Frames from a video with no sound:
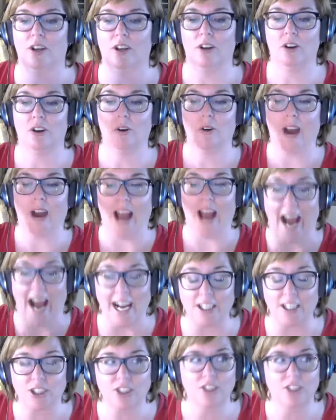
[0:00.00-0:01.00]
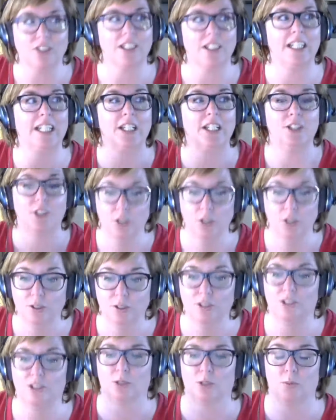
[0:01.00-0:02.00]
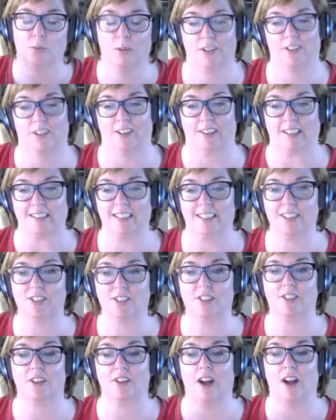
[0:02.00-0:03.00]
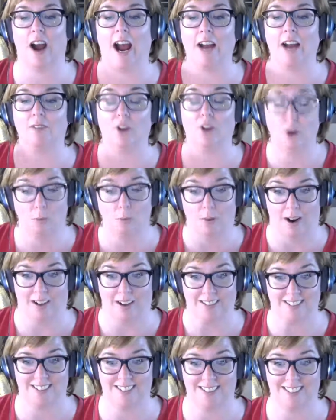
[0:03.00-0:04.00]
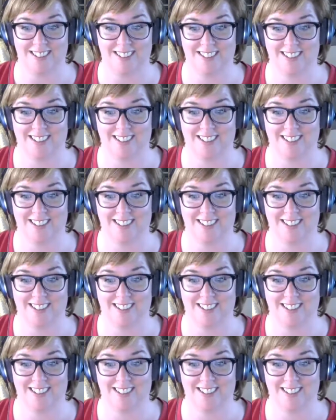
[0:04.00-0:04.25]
who actually use Twitter. These are not robots.